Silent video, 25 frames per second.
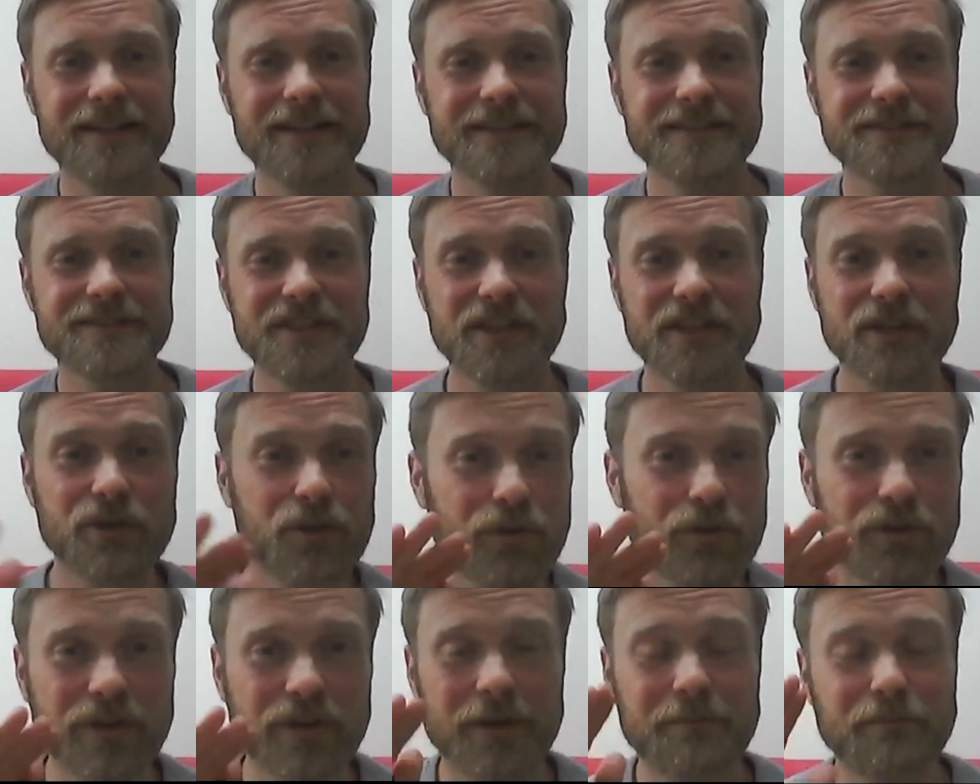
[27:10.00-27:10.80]
she
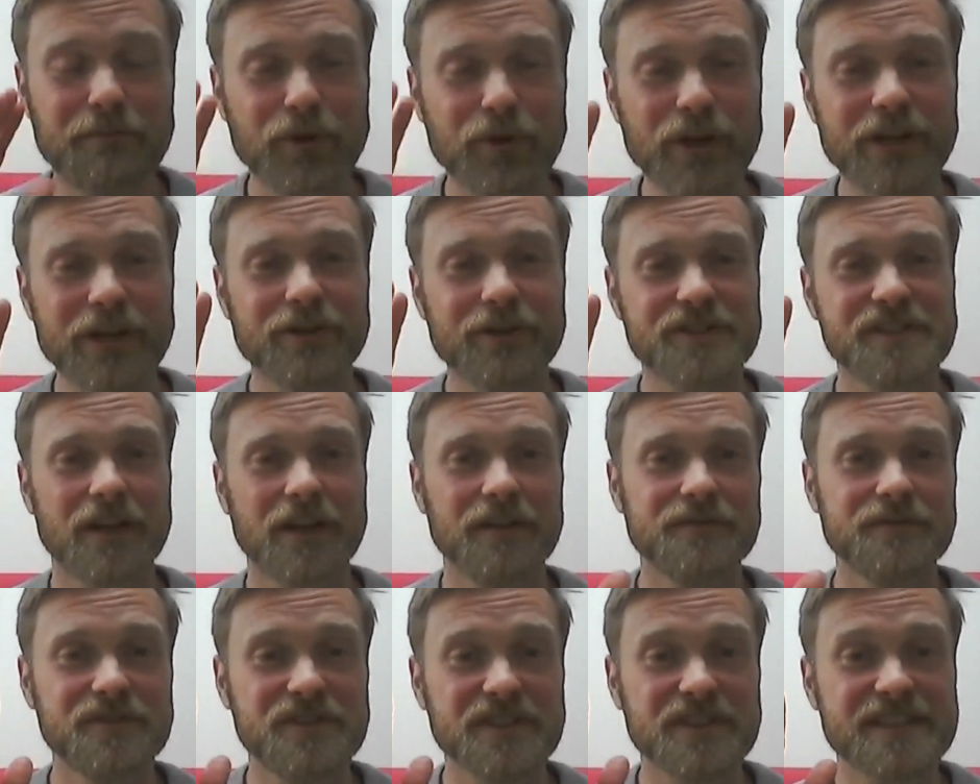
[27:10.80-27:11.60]
could not bring herself
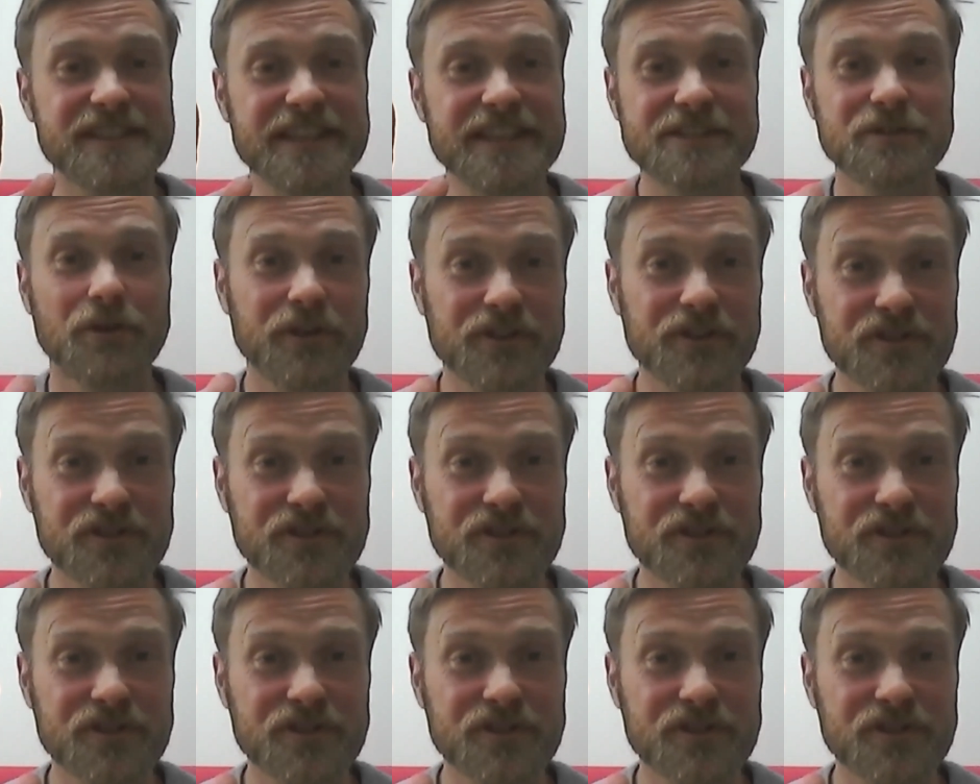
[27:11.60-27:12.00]
to just sit on the